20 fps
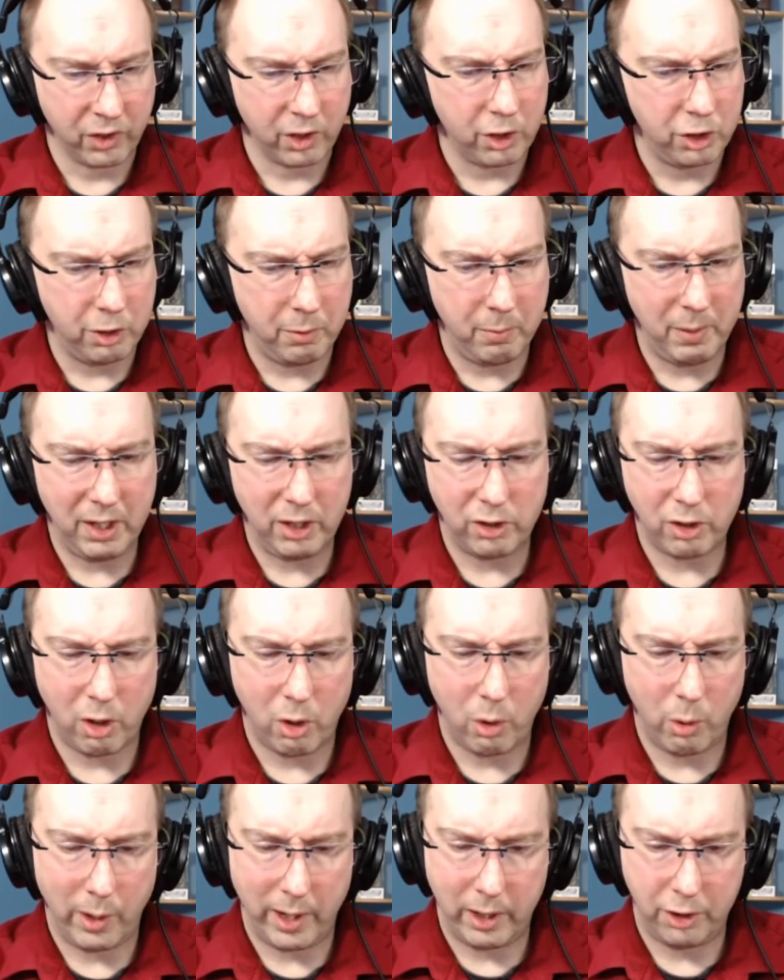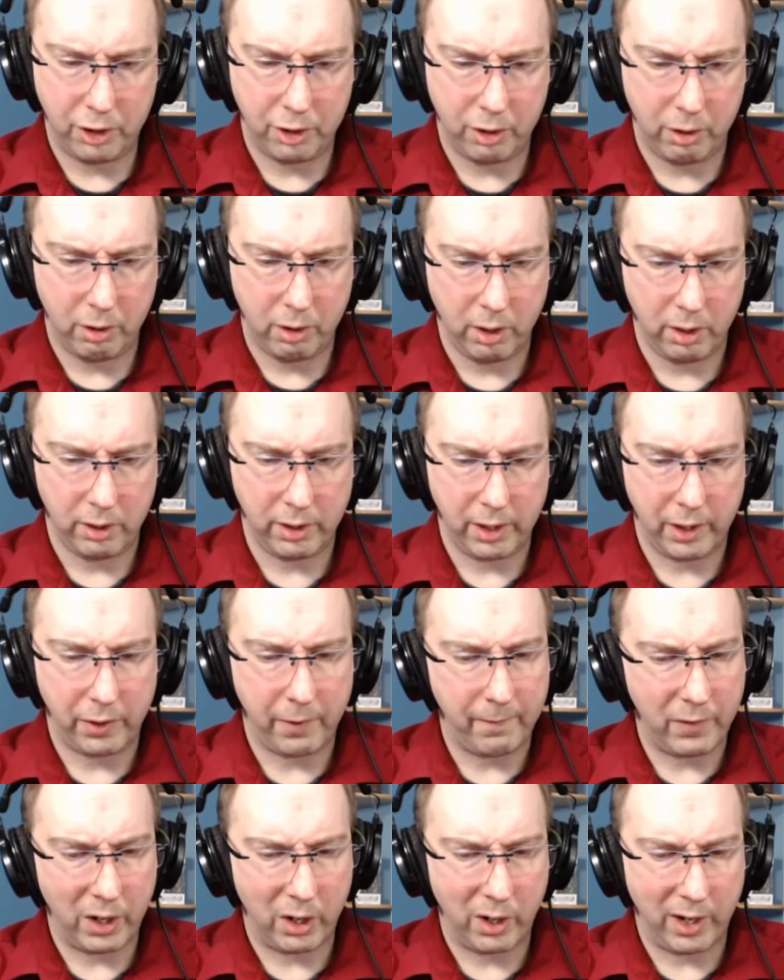should be so injured that the
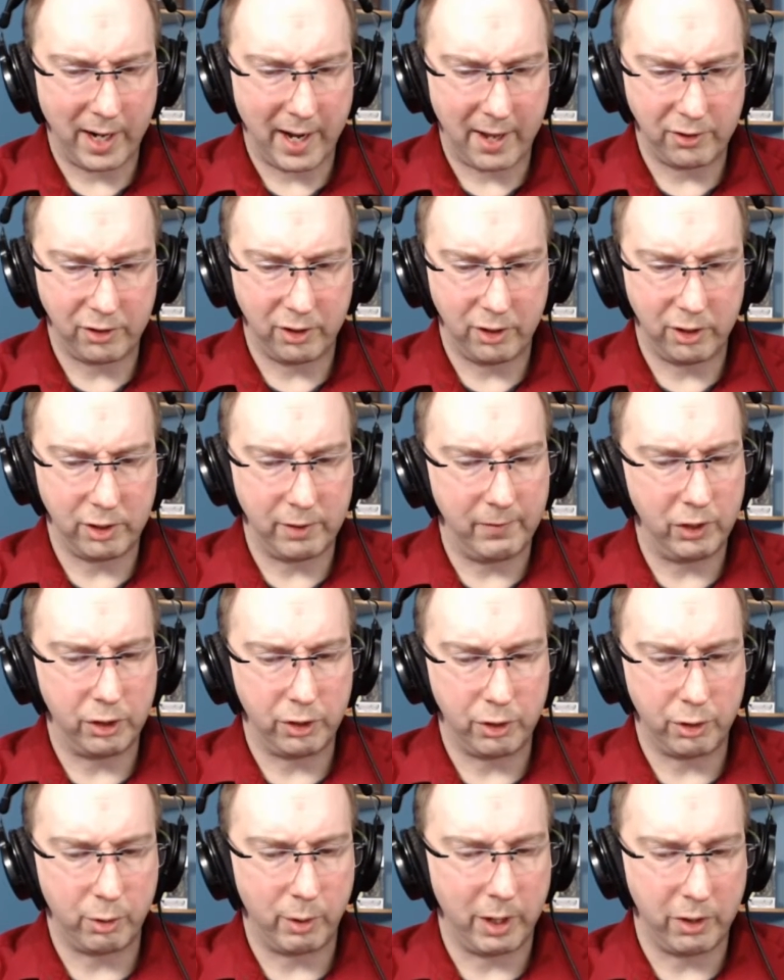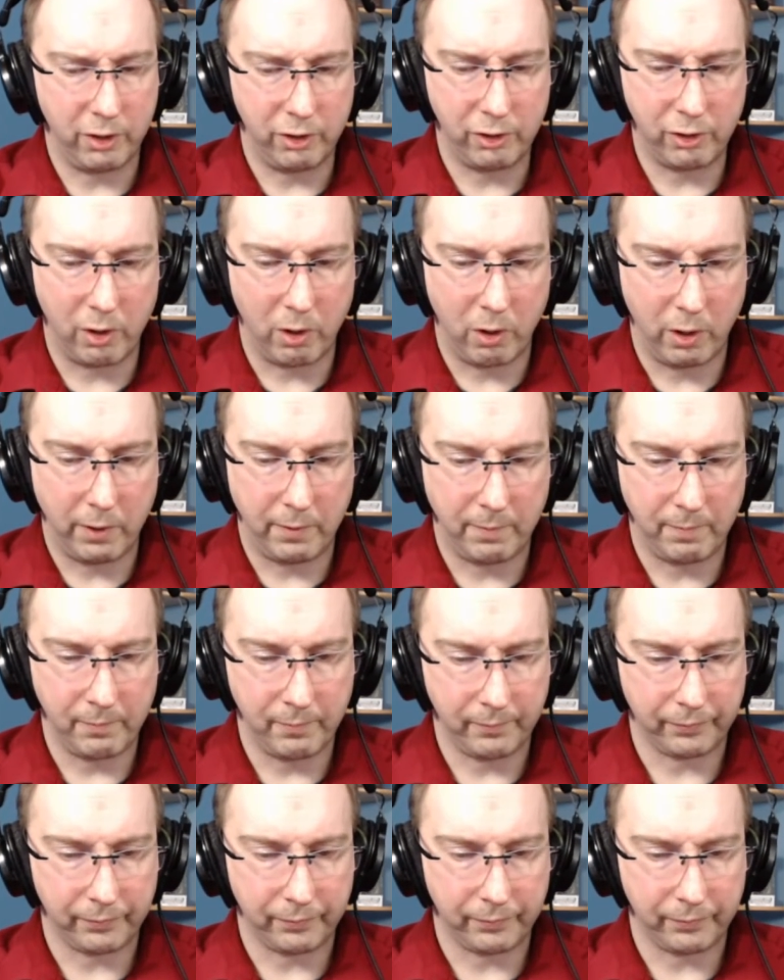very essence of its strength is gone.